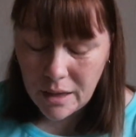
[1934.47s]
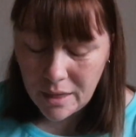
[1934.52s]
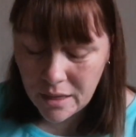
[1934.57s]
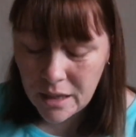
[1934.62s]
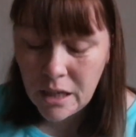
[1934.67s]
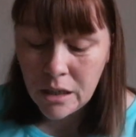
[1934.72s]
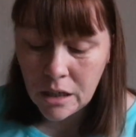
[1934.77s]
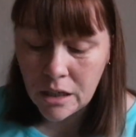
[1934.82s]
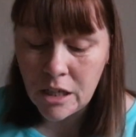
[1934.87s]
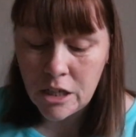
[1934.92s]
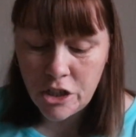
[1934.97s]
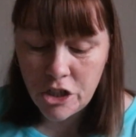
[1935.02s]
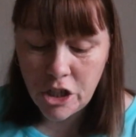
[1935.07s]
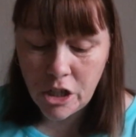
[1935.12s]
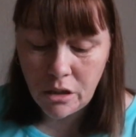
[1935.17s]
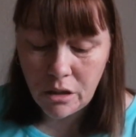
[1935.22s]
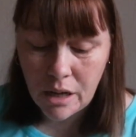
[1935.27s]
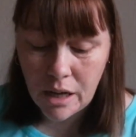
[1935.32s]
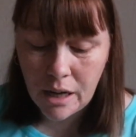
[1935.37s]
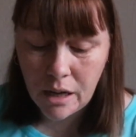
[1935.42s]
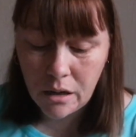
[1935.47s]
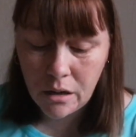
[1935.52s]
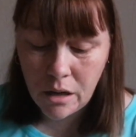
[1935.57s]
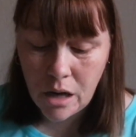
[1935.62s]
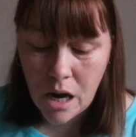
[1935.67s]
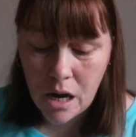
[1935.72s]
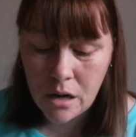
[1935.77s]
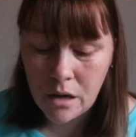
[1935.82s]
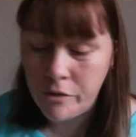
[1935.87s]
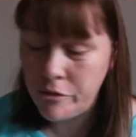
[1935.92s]
I think I can do that.
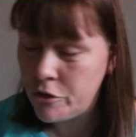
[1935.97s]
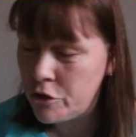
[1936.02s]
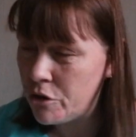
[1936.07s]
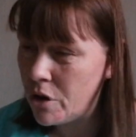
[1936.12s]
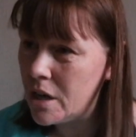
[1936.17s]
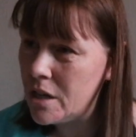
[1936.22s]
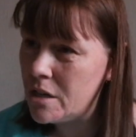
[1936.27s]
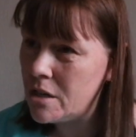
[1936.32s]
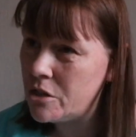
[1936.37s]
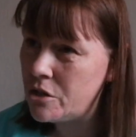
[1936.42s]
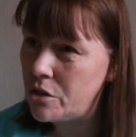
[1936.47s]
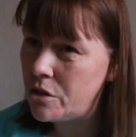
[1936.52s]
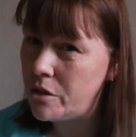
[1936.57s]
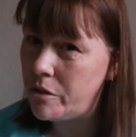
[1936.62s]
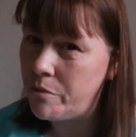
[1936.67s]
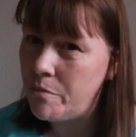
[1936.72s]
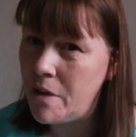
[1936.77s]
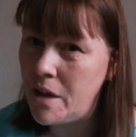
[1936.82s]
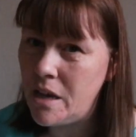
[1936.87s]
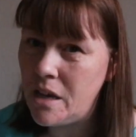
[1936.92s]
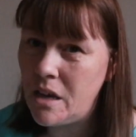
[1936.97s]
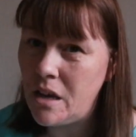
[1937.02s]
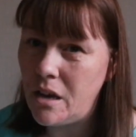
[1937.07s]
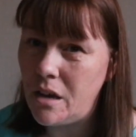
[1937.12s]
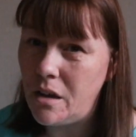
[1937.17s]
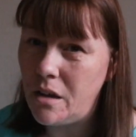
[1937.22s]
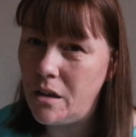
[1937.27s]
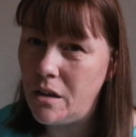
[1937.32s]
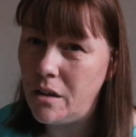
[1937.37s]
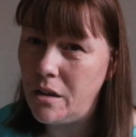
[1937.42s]
I've tried to sort of make
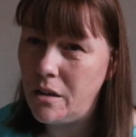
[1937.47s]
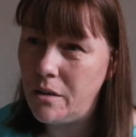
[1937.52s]
it